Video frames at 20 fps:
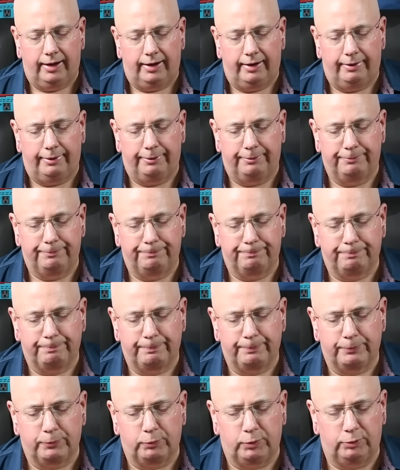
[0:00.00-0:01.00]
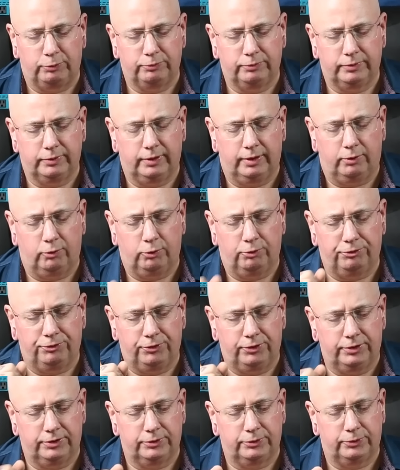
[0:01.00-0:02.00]
Um, well, I'll
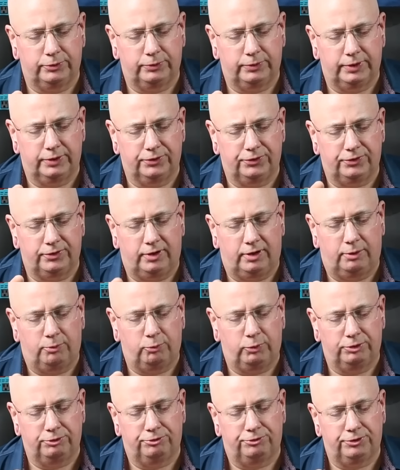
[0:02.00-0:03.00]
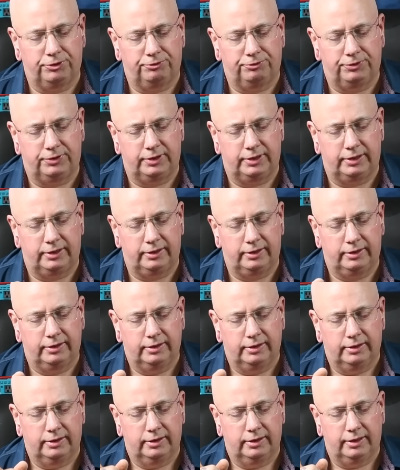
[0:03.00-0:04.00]
refer to uh, Psalm 156,
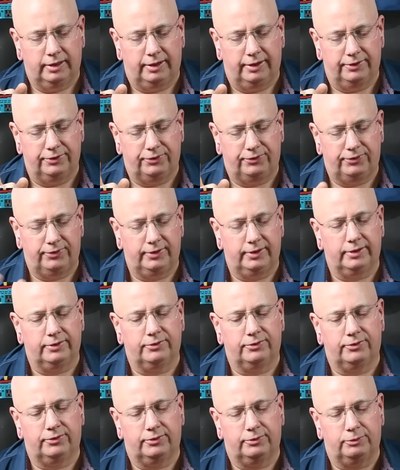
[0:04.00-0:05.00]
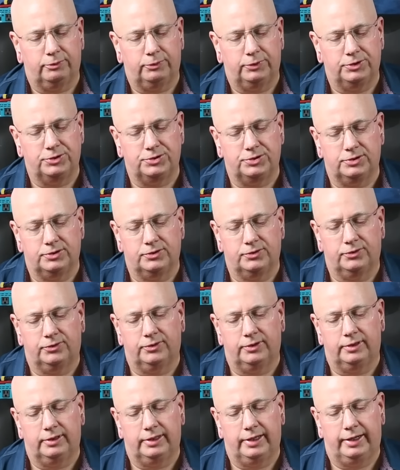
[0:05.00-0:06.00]
uh, which
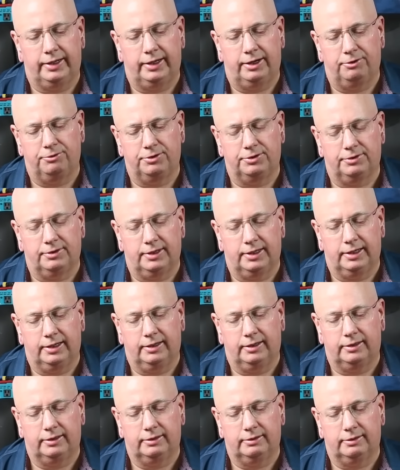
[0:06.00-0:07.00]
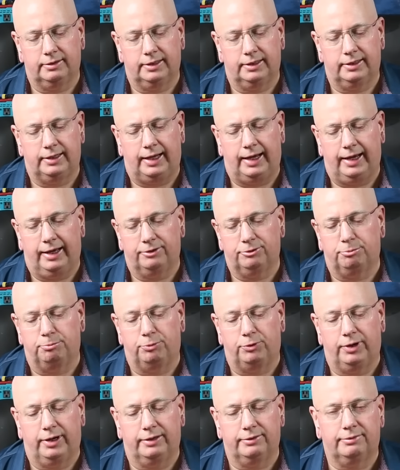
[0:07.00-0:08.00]
is uh, Let everything that hath
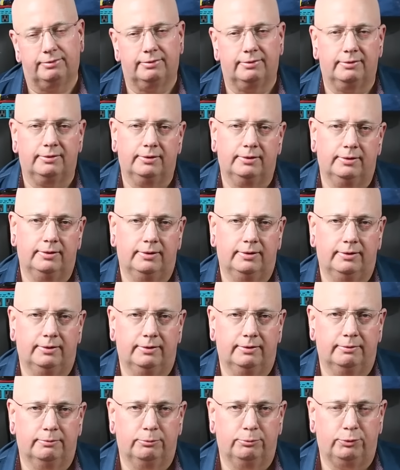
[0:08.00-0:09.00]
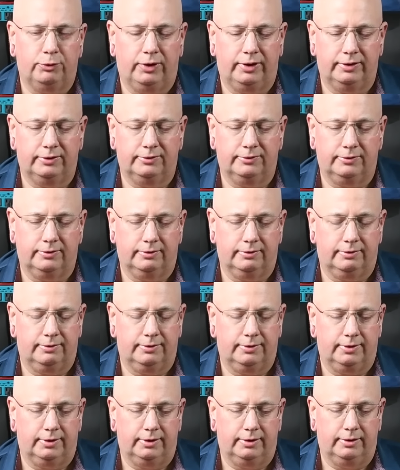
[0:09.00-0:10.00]
breath
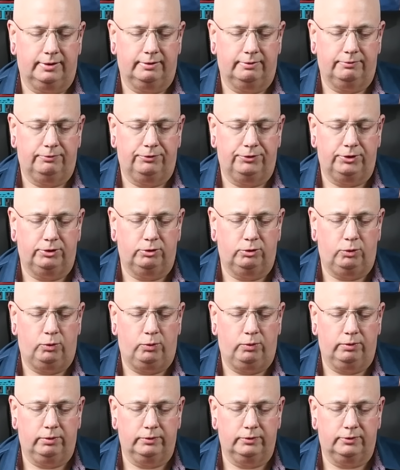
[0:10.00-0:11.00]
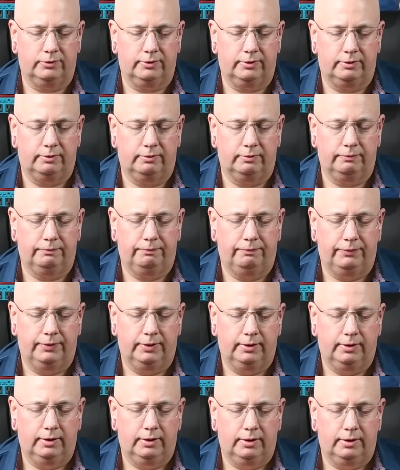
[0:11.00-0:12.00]
praiseth uh, the Lord. So,
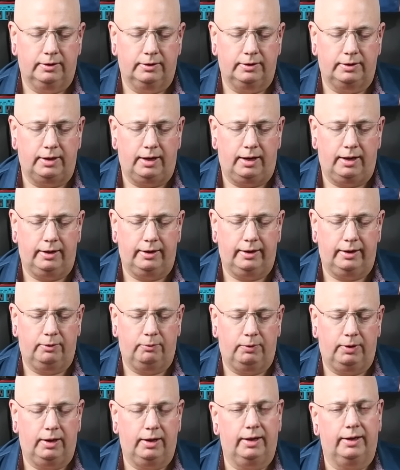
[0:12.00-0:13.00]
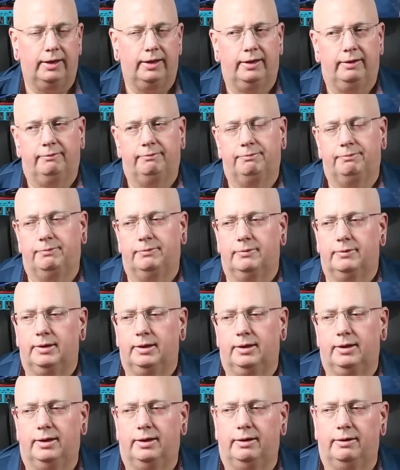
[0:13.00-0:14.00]
Yad He Wa He,
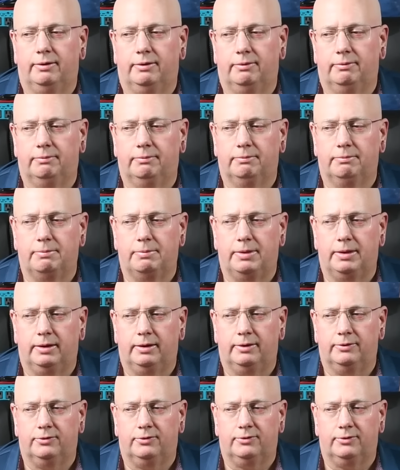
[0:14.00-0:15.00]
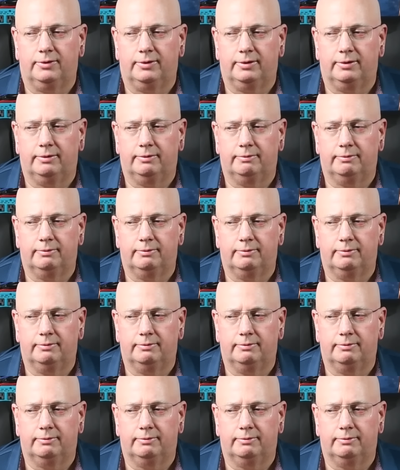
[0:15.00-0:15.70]
uh, it's a